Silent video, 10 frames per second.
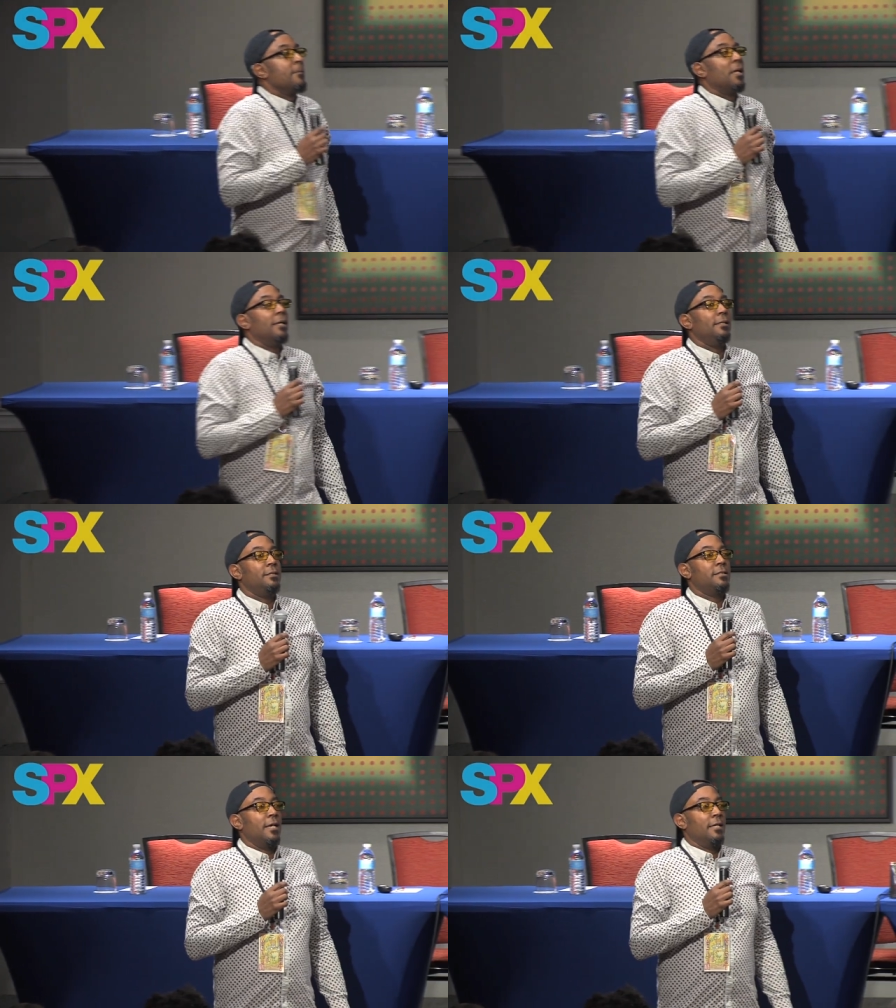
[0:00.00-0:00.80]
and he
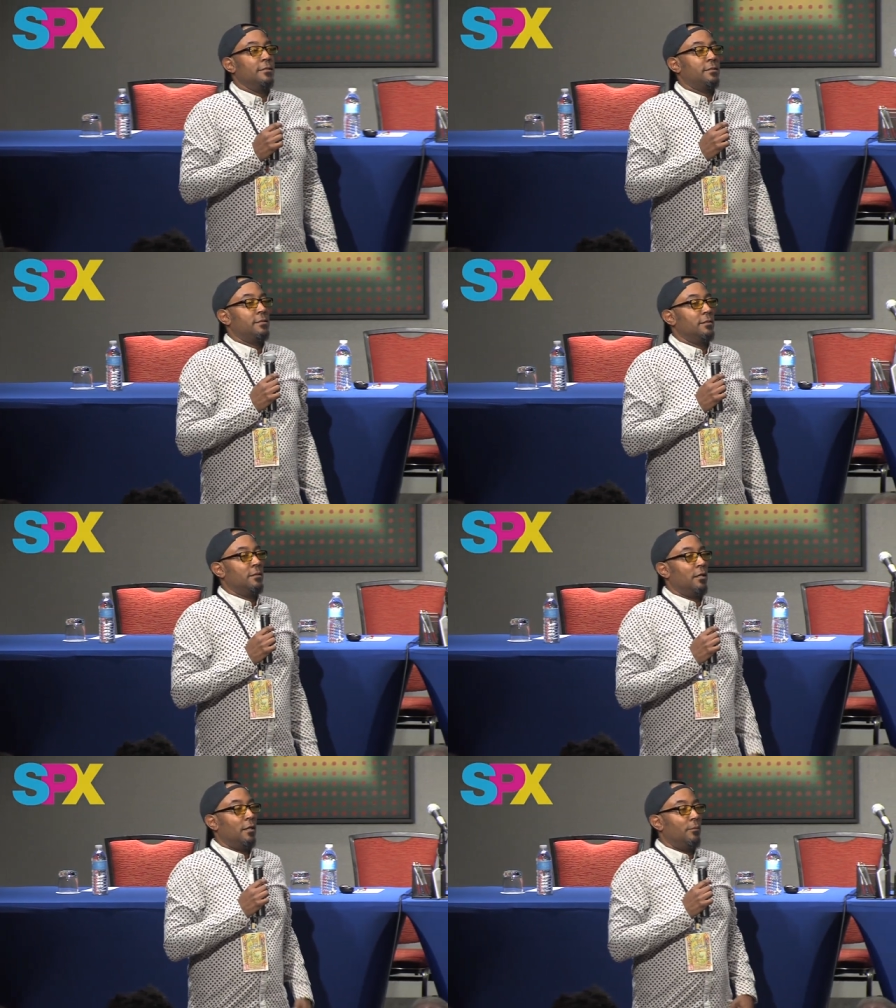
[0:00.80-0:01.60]
says,
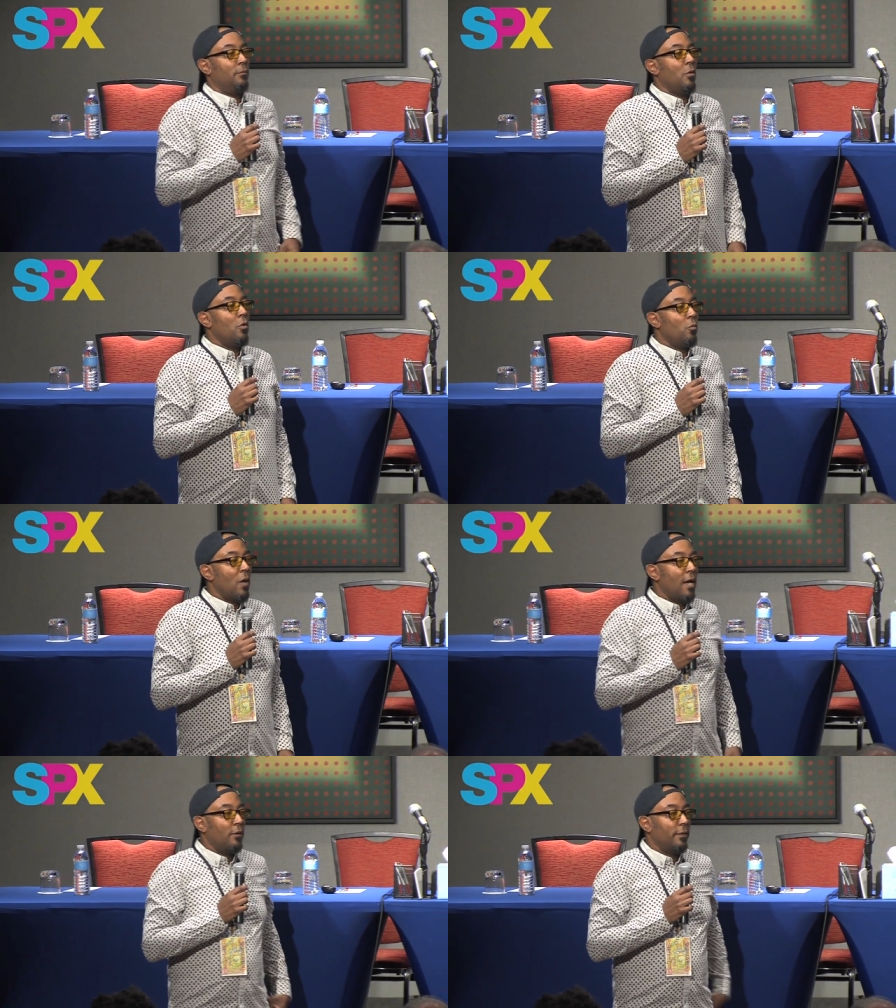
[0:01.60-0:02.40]
oh,
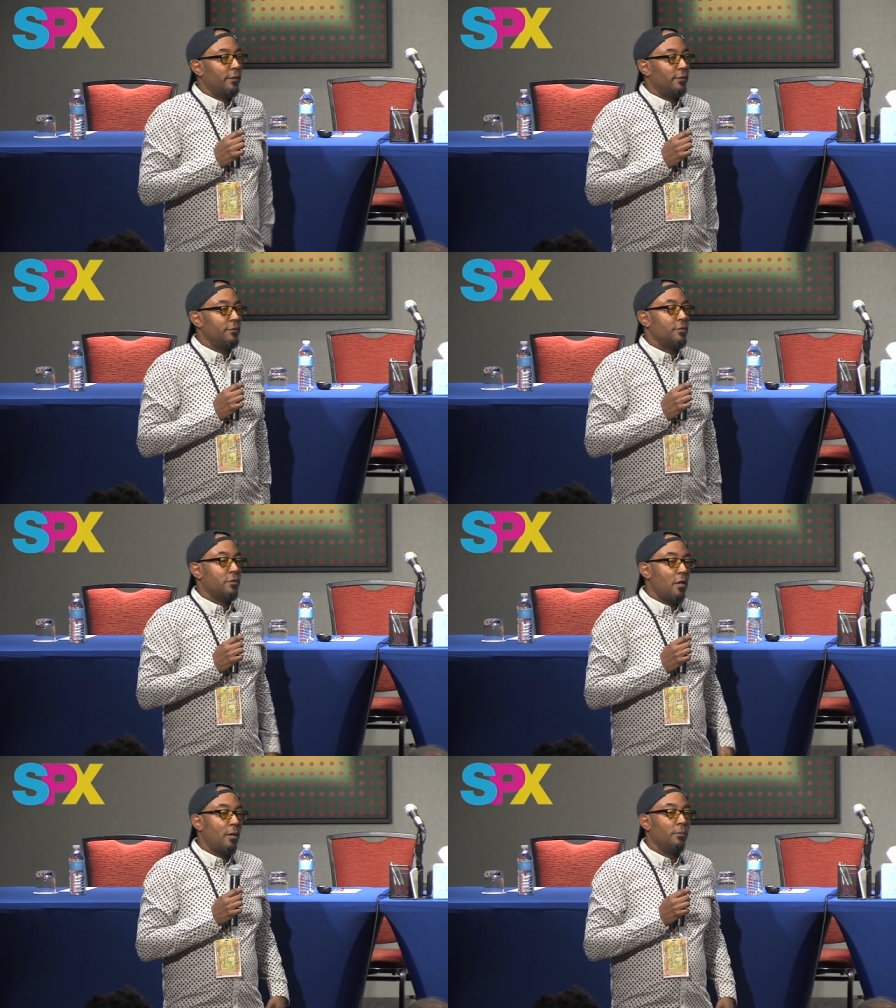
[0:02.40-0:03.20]
wow, like there's a
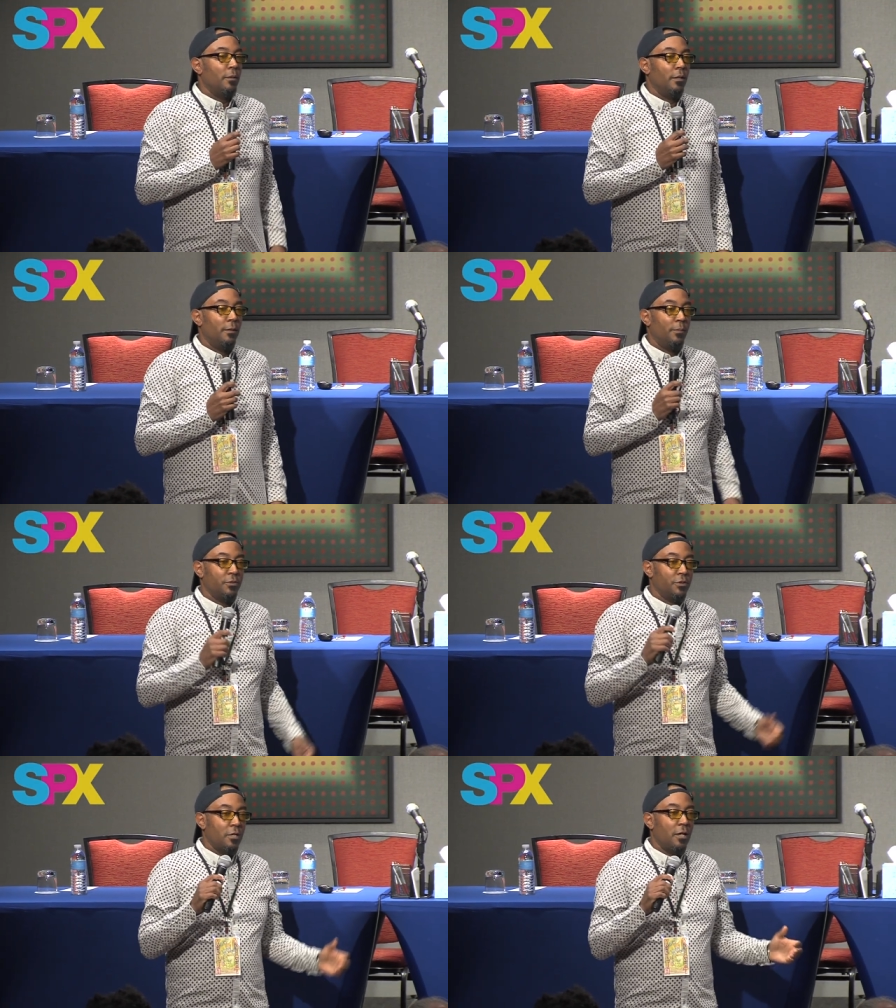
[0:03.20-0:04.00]
cop,
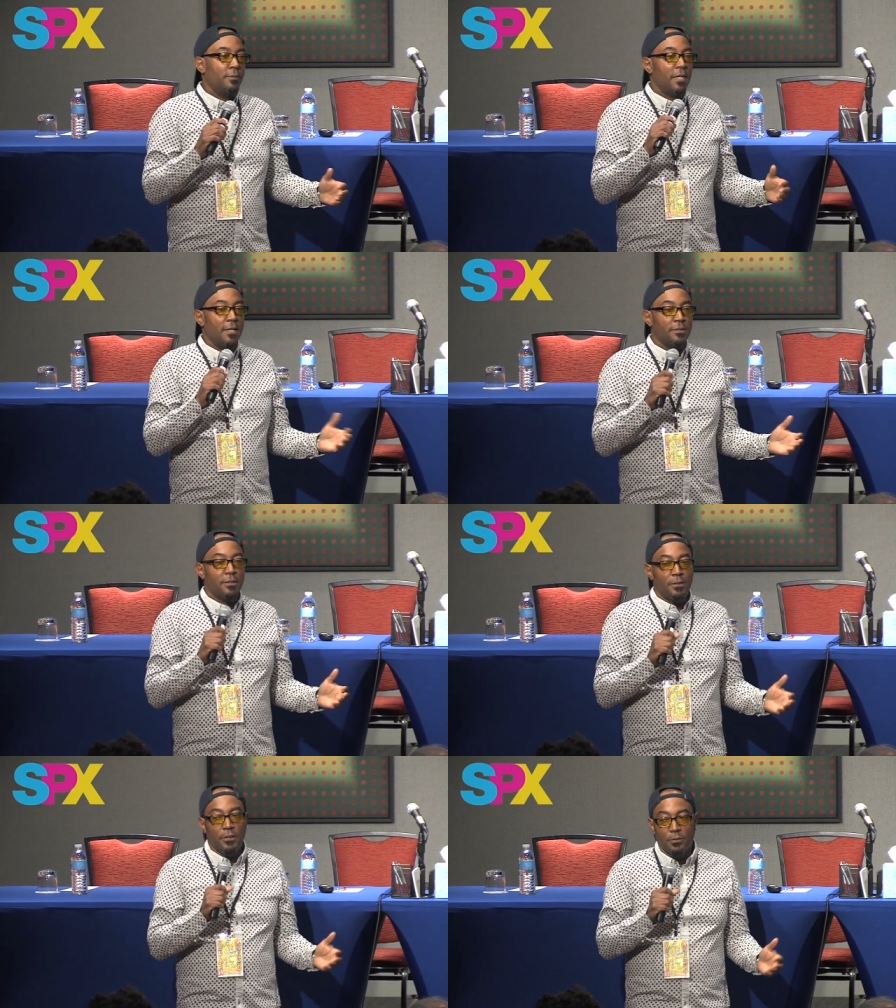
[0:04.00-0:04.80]
bunch of cops
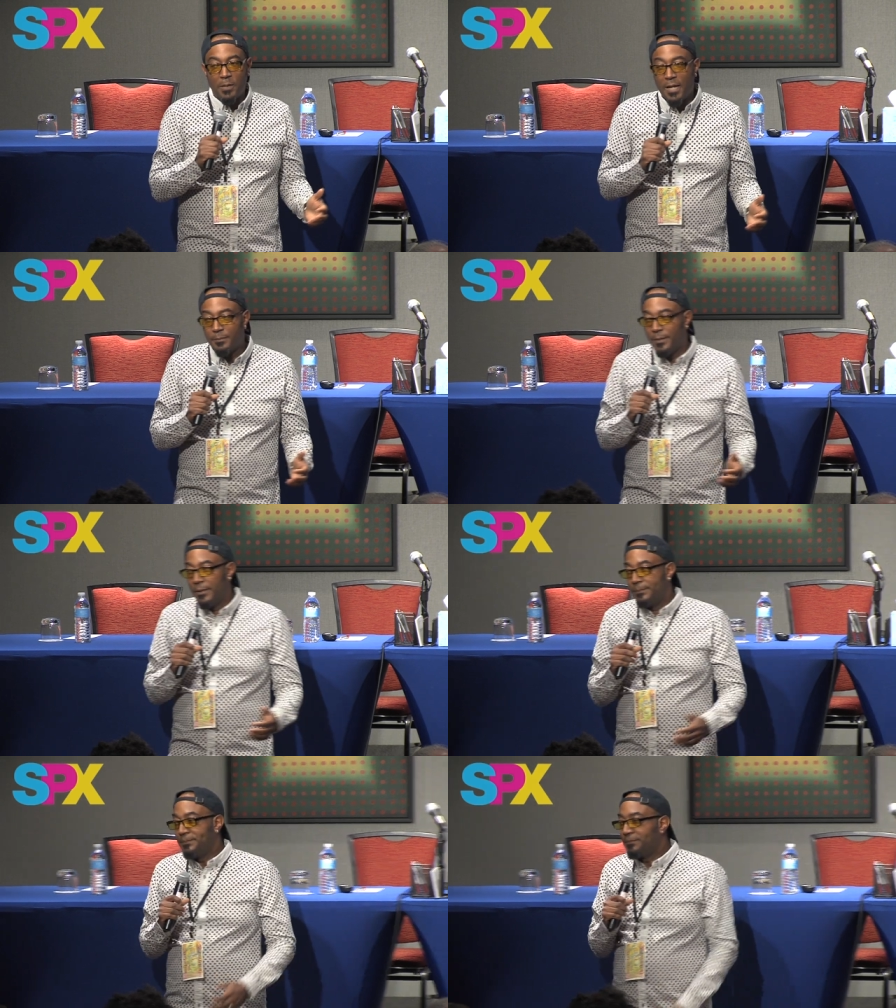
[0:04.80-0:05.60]
hassling another black man.